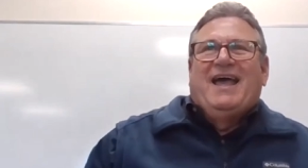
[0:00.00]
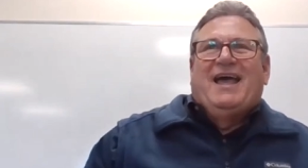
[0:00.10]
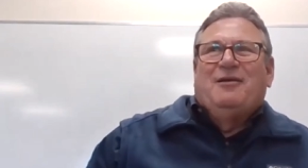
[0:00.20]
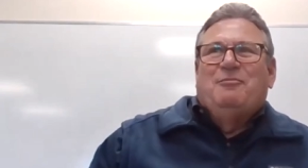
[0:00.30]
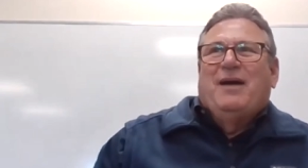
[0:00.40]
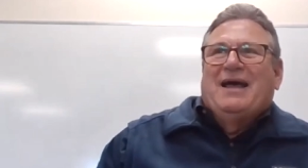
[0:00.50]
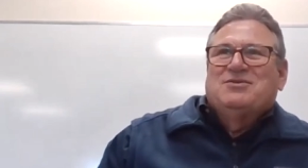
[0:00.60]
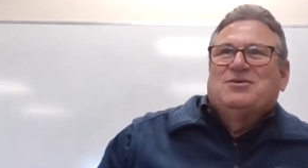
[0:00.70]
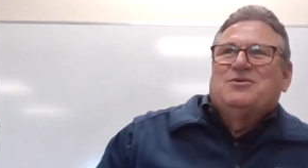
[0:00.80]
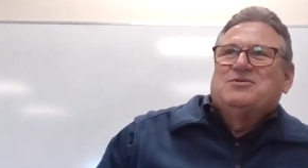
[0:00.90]
and
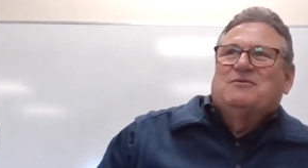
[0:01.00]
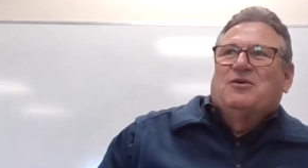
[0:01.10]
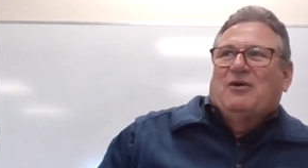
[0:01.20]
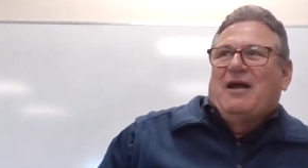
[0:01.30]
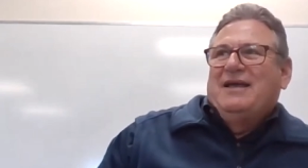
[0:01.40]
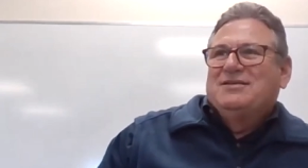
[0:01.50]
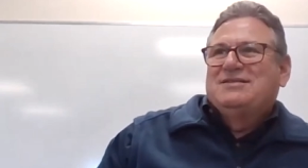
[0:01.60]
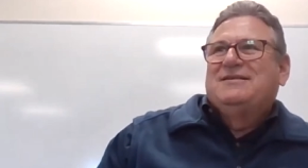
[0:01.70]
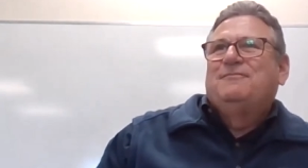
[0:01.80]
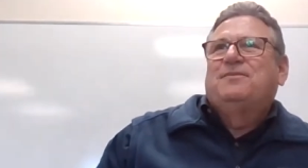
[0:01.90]
ambassadors of
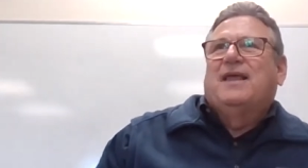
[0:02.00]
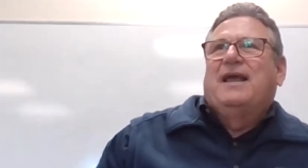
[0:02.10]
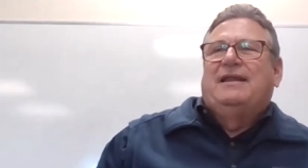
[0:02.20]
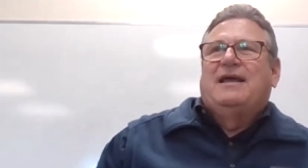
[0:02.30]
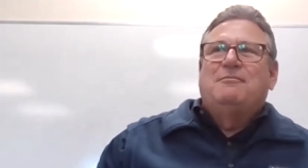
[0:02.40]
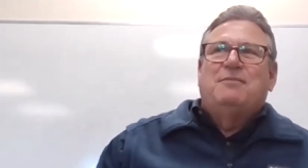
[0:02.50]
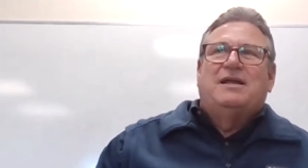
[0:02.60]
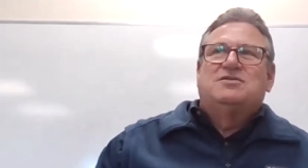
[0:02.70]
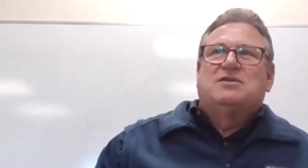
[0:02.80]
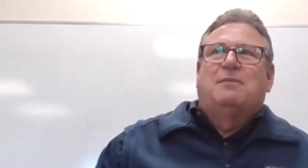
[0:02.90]
Christ. And that
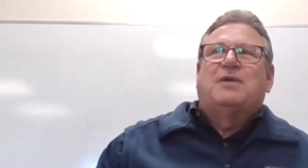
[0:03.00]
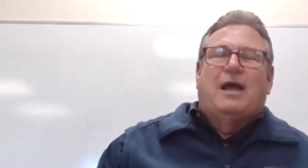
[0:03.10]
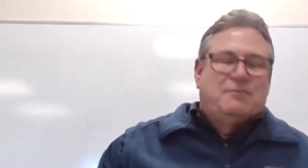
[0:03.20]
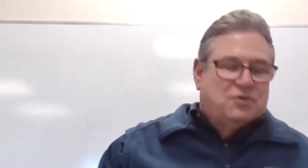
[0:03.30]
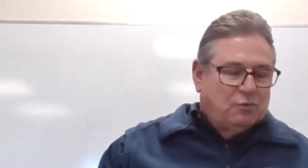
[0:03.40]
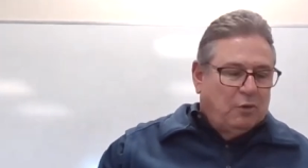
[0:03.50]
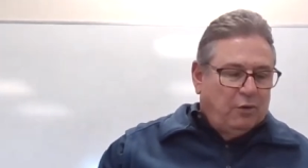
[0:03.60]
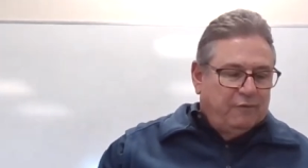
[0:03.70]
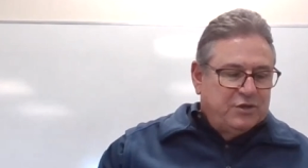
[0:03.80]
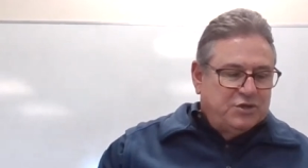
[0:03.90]
means sometimes the
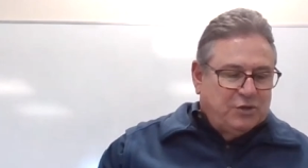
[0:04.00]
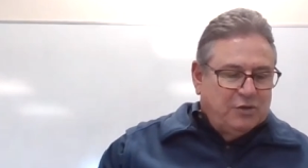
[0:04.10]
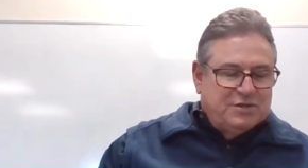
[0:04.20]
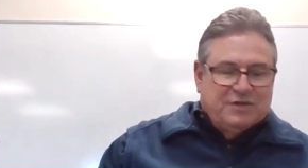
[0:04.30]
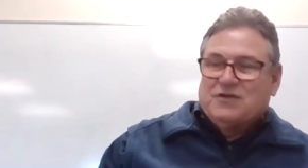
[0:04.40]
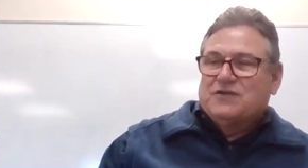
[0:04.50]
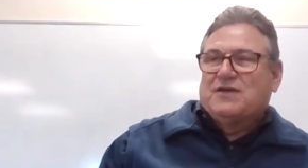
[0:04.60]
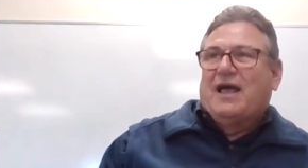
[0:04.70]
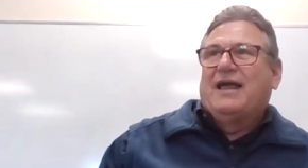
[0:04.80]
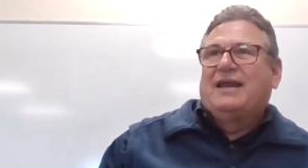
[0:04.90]
role of the church in
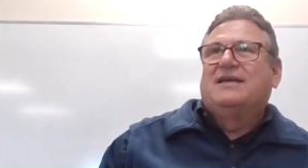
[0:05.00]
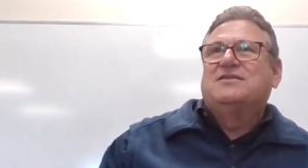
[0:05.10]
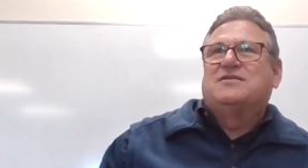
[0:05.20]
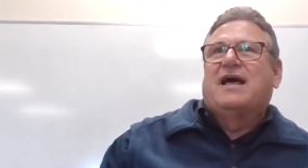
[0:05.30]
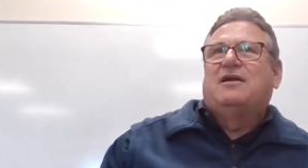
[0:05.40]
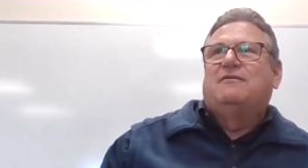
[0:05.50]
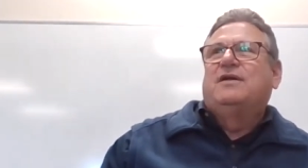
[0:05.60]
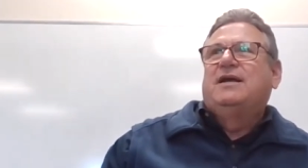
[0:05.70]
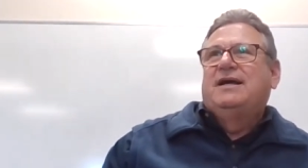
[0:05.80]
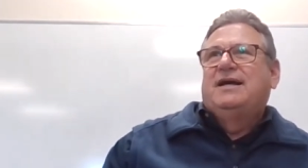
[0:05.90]
society is that of
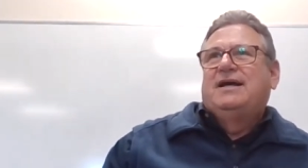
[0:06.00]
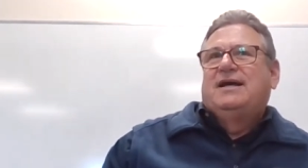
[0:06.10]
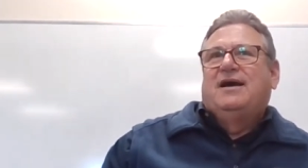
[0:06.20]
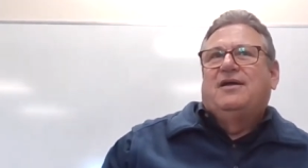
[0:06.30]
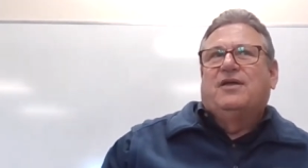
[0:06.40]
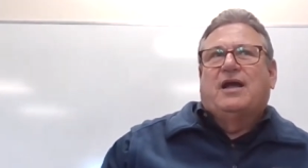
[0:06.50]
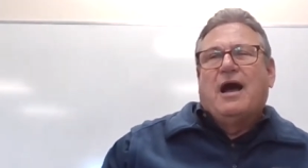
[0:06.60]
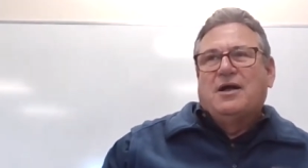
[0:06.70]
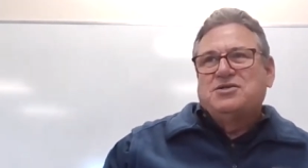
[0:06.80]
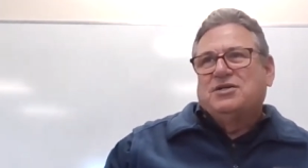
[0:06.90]
uh, the
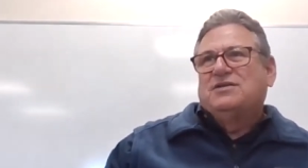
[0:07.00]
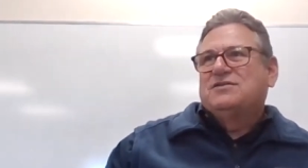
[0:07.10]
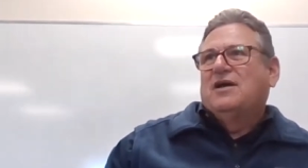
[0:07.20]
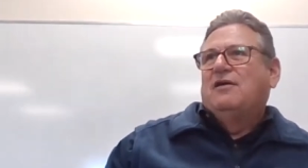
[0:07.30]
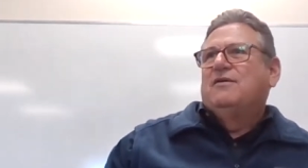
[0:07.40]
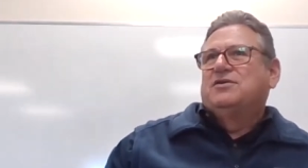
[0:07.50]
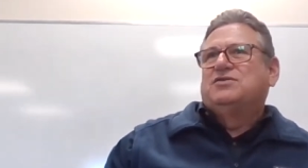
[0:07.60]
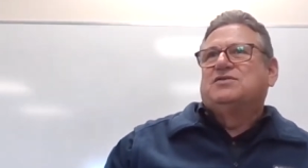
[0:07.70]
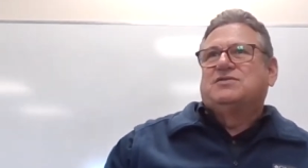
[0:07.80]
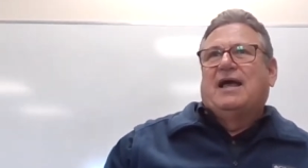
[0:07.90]
conscience of a
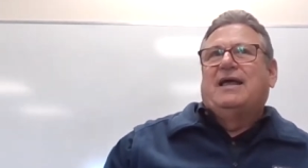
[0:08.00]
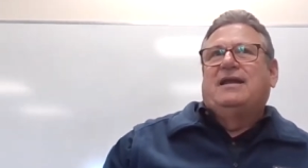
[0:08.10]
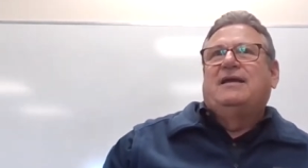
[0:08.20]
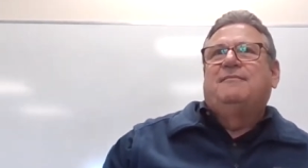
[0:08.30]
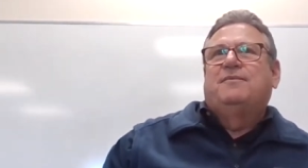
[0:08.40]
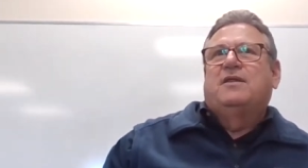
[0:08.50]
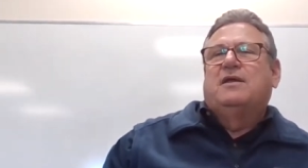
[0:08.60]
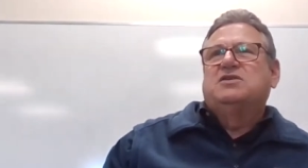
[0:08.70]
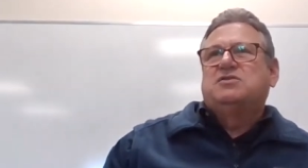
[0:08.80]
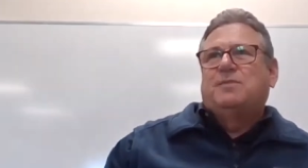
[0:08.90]
society
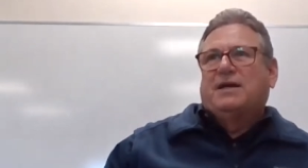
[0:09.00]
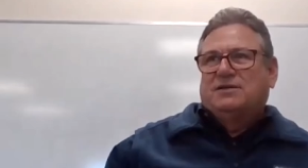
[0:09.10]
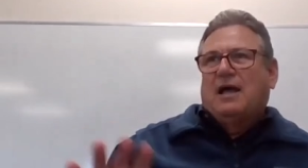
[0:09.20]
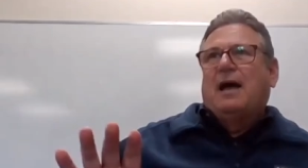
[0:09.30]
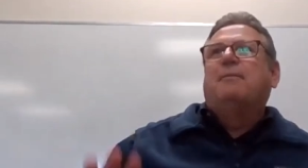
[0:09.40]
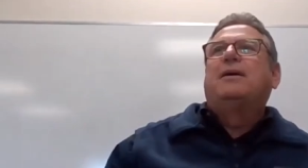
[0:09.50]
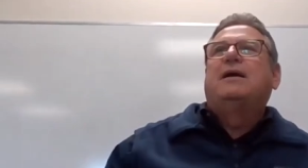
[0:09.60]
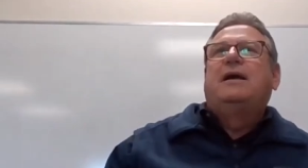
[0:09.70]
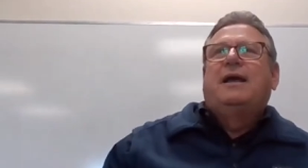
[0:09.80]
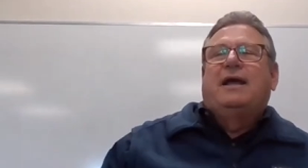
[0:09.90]
that speaks up
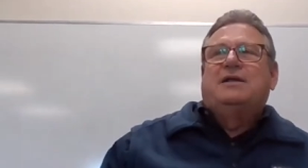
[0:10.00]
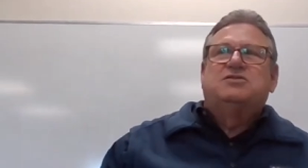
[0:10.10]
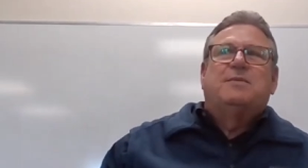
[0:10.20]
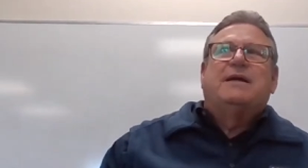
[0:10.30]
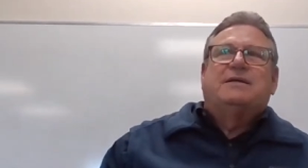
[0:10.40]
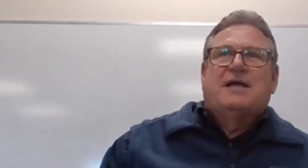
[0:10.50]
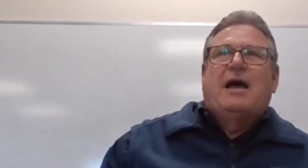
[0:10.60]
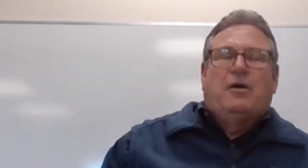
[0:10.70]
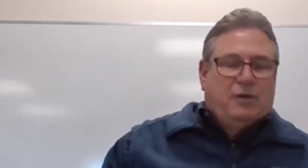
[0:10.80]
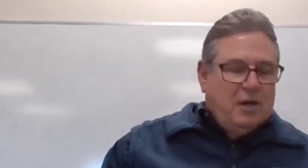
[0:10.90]
and speaks
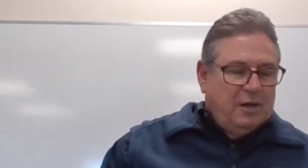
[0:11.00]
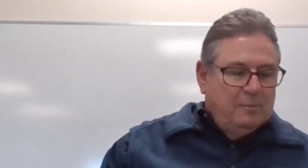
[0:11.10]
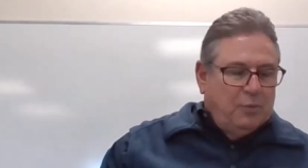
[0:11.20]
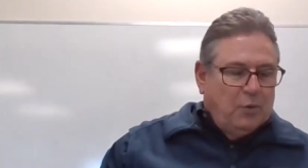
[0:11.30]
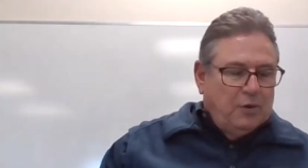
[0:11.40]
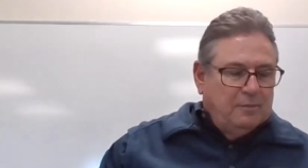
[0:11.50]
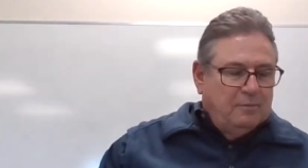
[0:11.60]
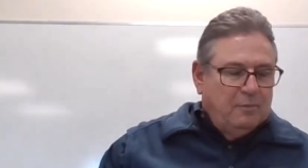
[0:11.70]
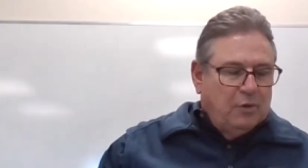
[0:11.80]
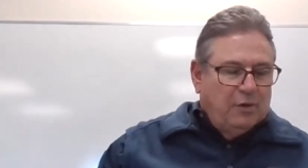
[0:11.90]
out on
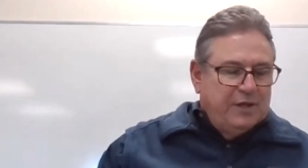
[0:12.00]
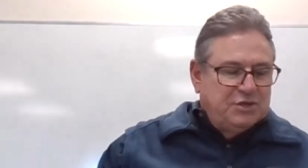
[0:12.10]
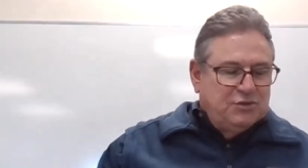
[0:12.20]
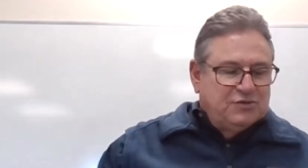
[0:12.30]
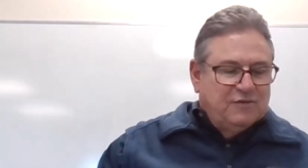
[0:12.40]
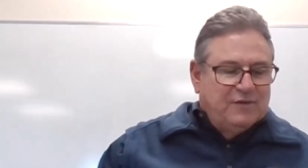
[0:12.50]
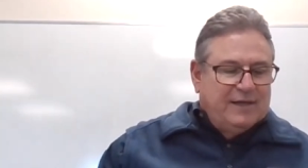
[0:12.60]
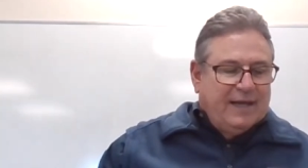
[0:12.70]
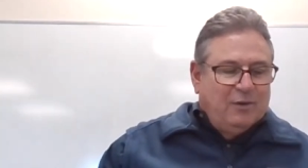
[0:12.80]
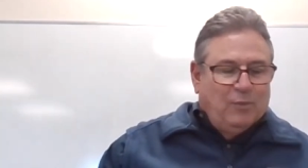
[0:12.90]
important moral issues of the
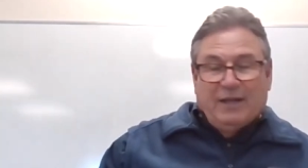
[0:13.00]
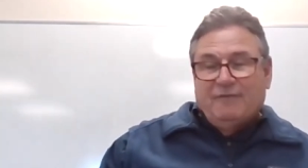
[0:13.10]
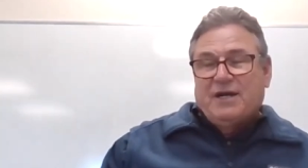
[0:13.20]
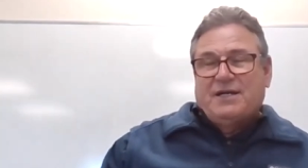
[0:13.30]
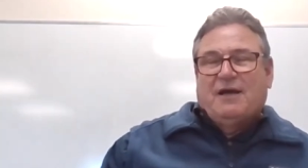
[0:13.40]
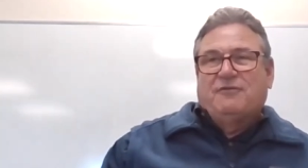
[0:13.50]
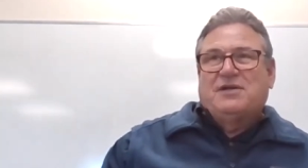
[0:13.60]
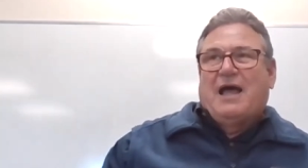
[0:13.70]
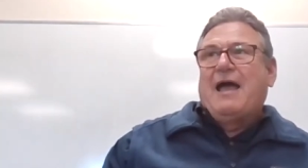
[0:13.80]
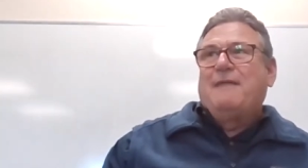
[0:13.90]
day. We live in a tough
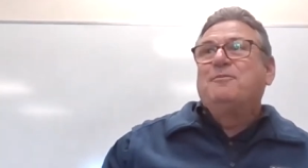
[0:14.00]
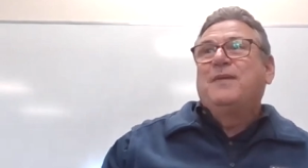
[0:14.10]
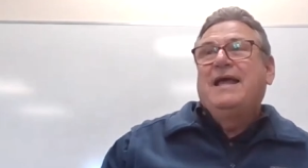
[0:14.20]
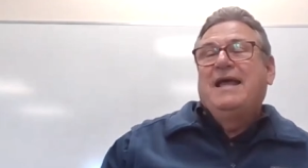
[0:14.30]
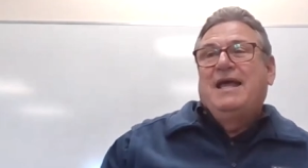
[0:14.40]
time